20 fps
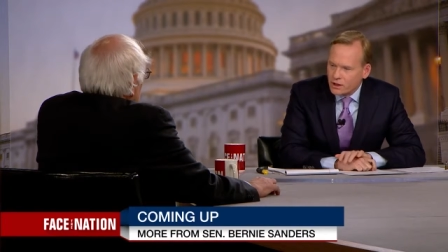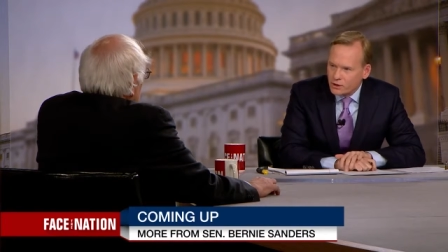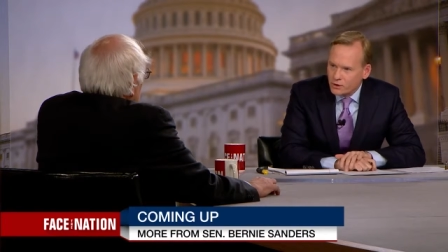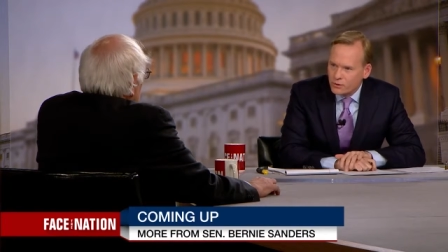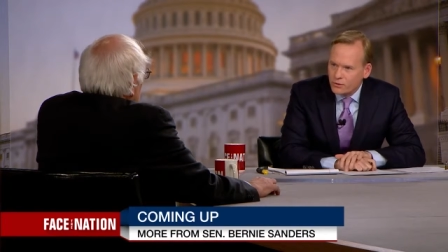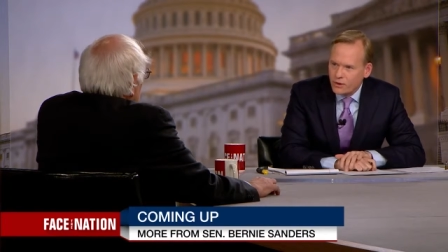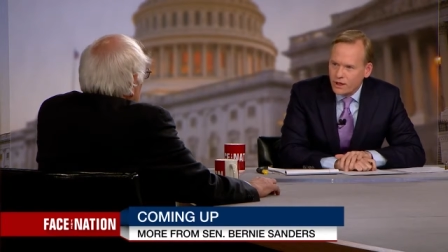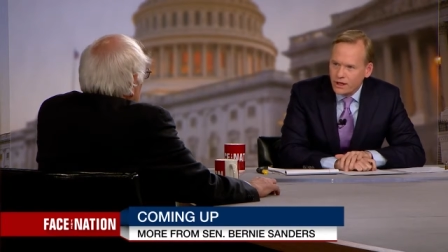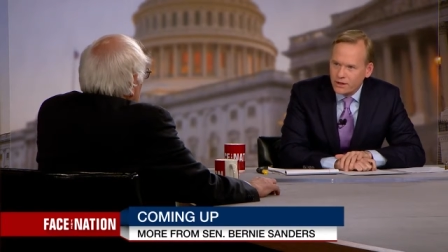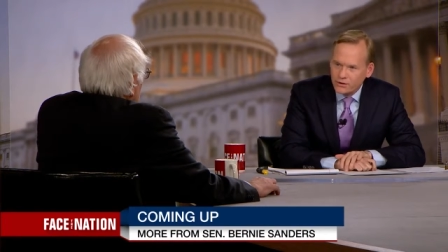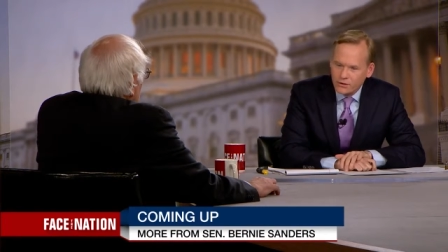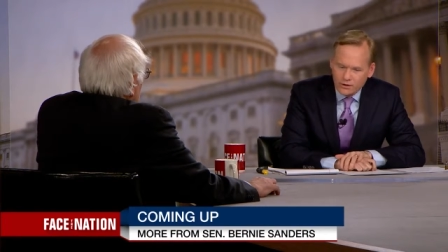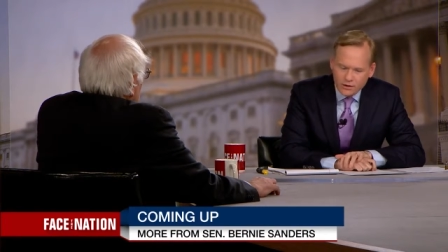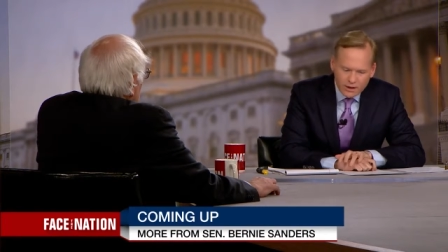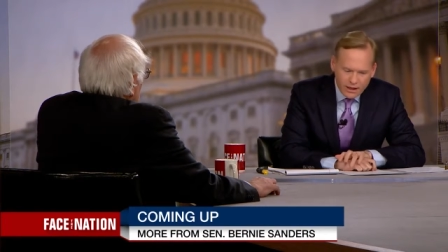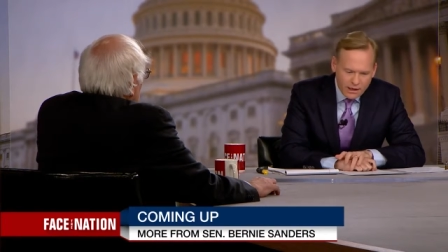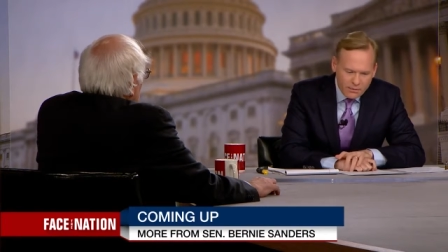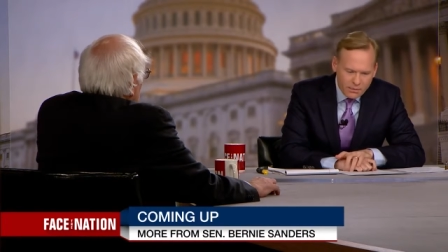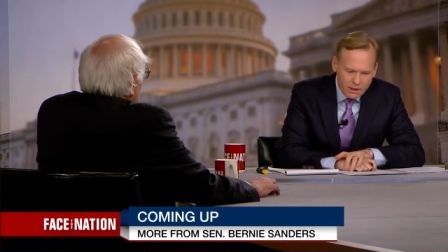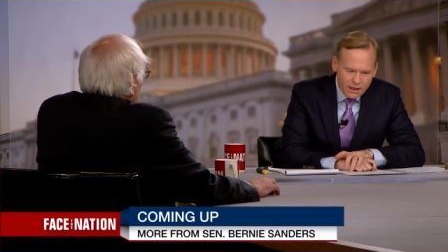you ran your
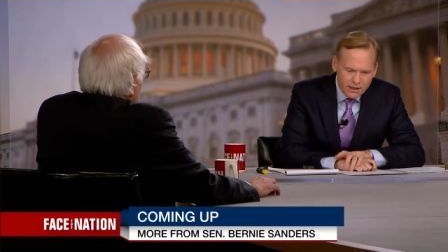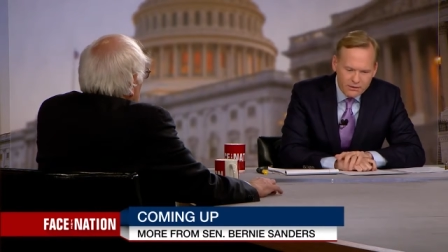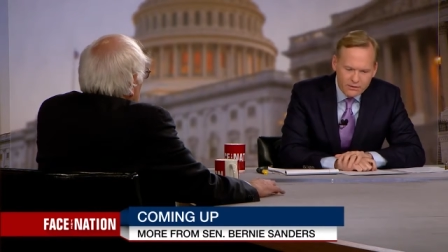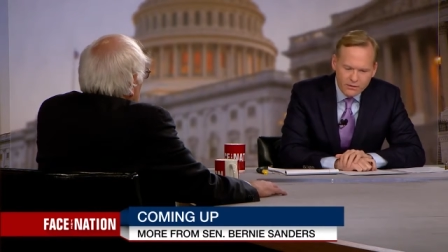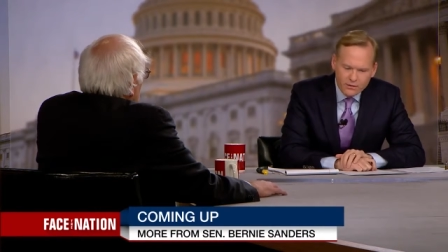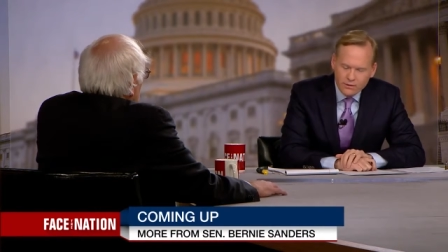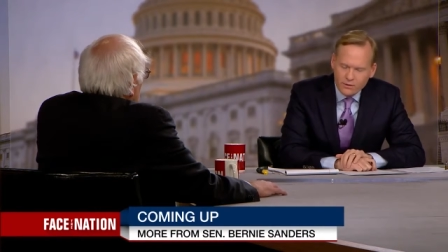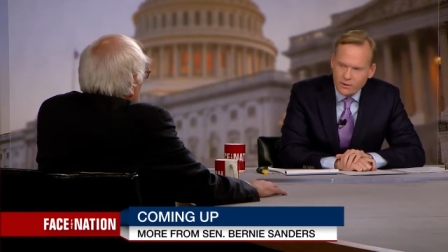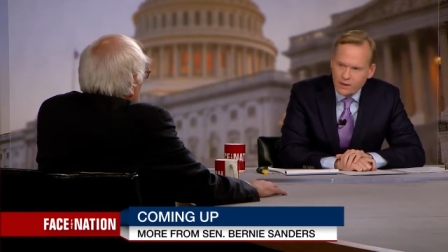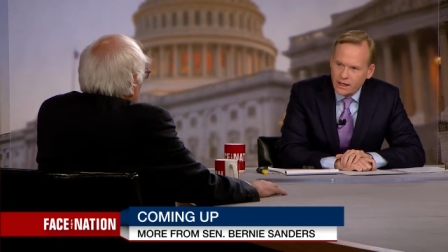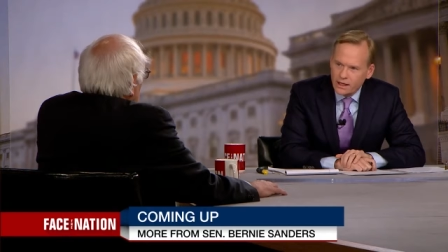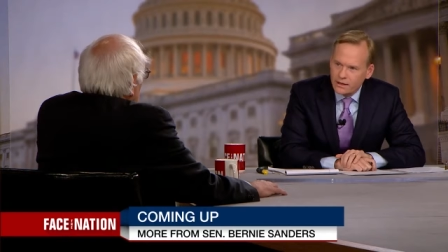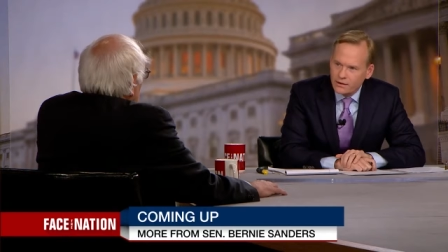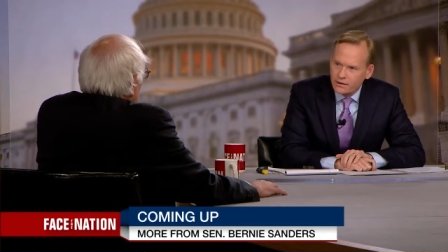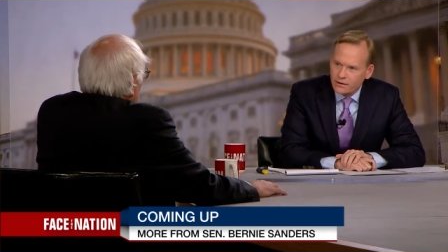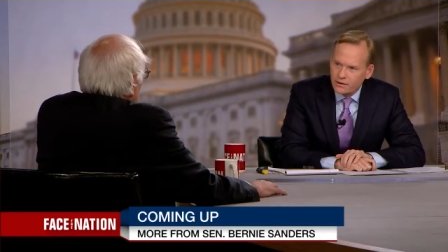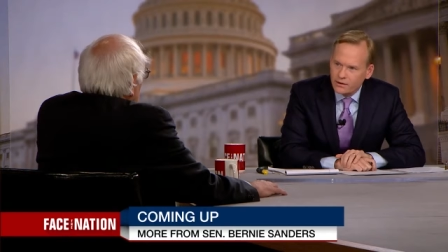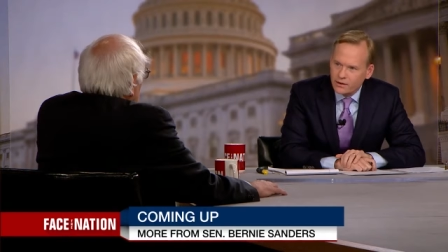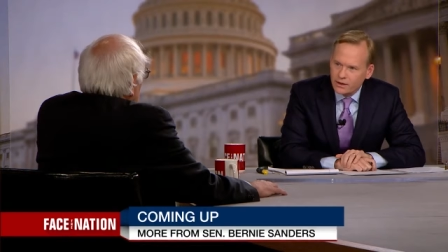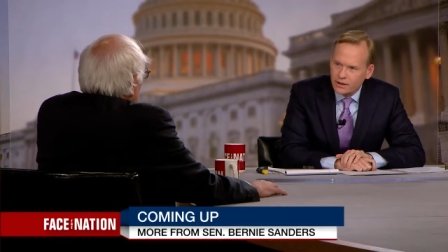campaign or the way
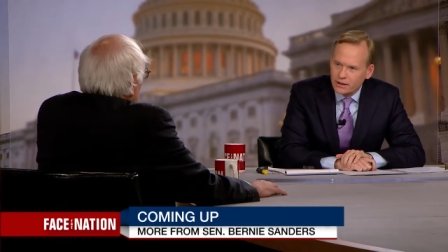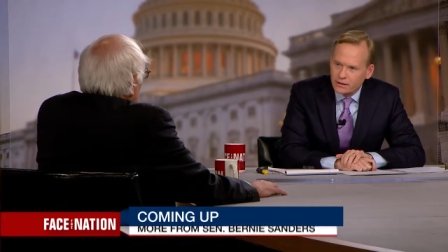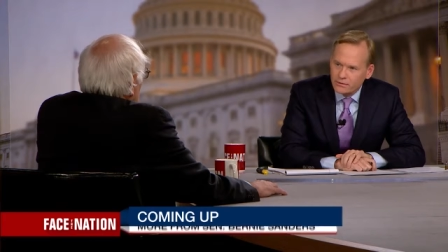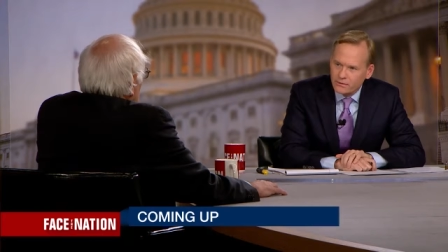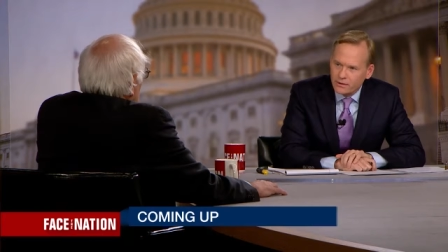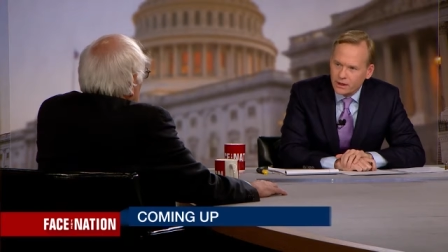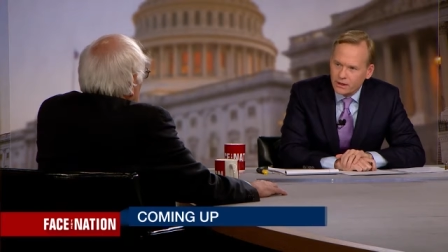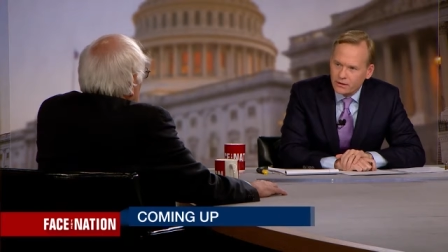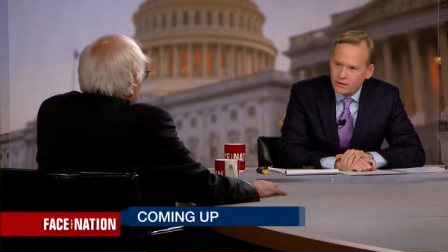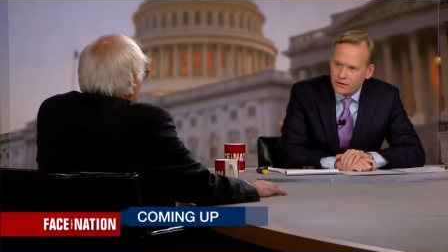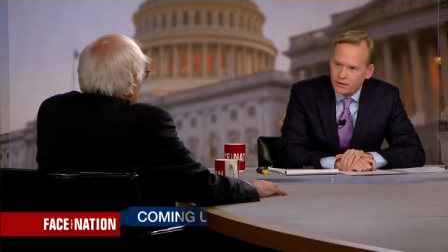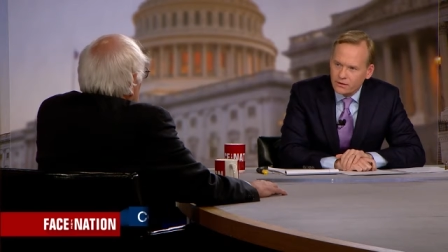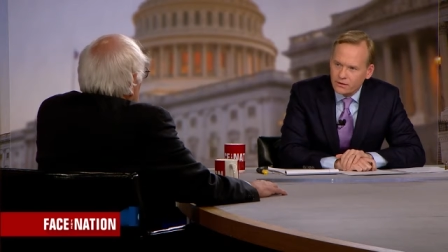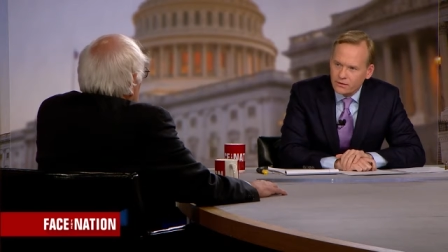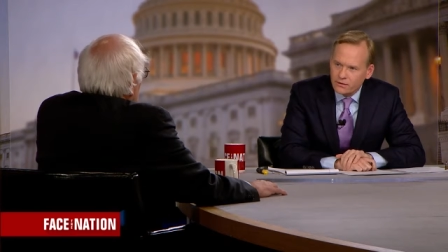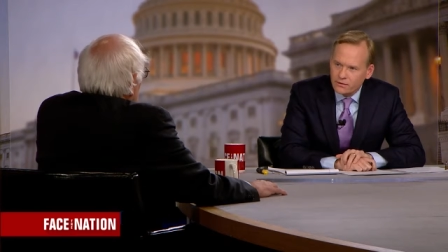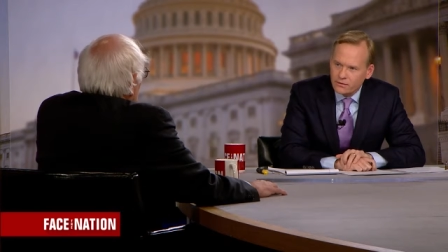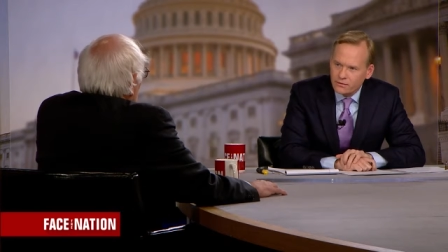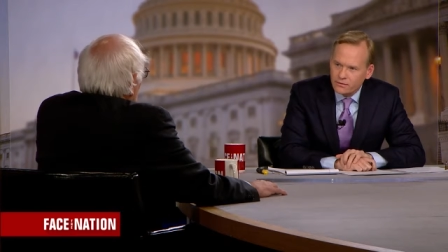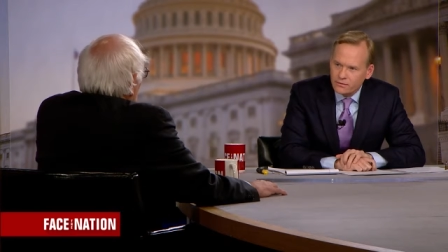Hillary Clinton ran hers?